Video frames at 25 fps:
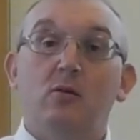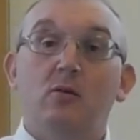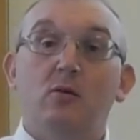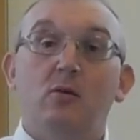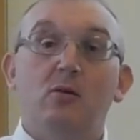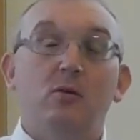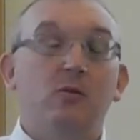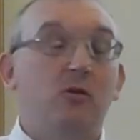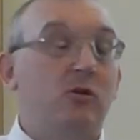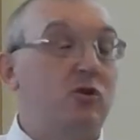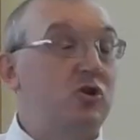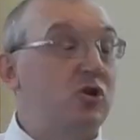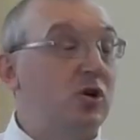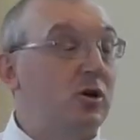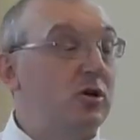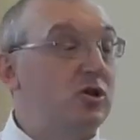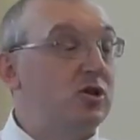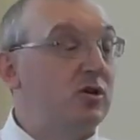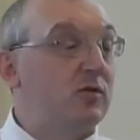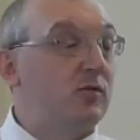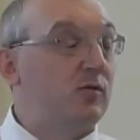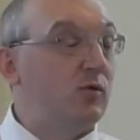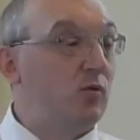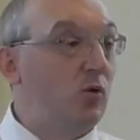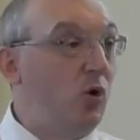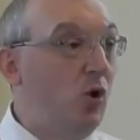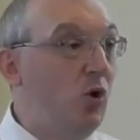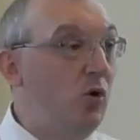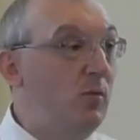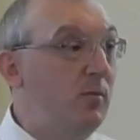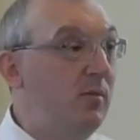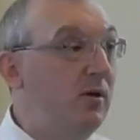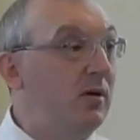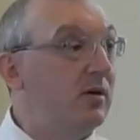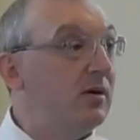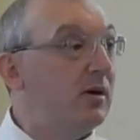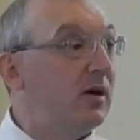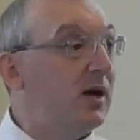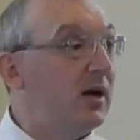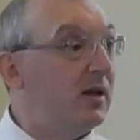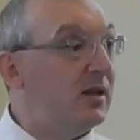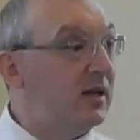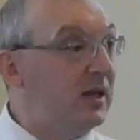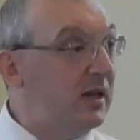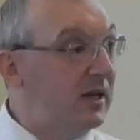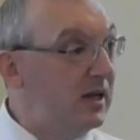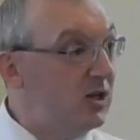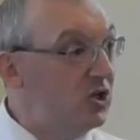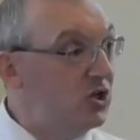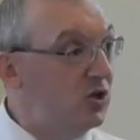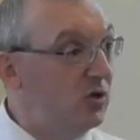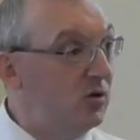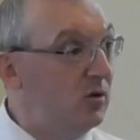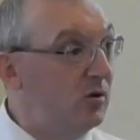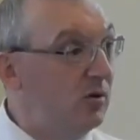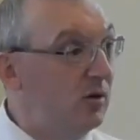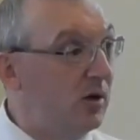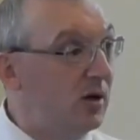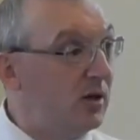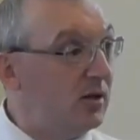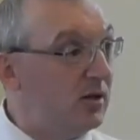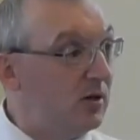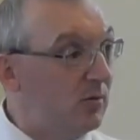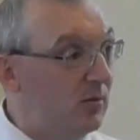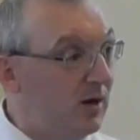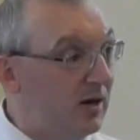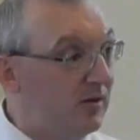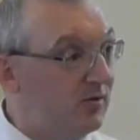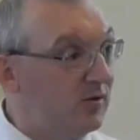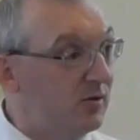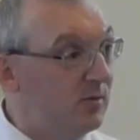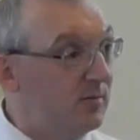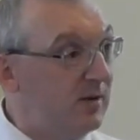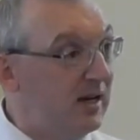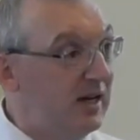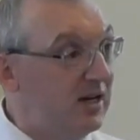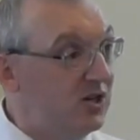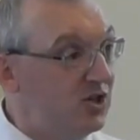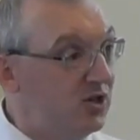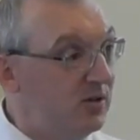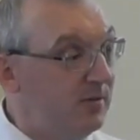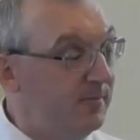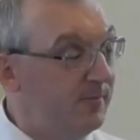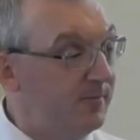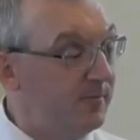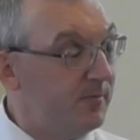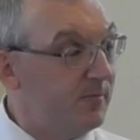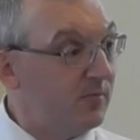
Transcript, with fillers: the Church of Rome and the issue at the Reformation.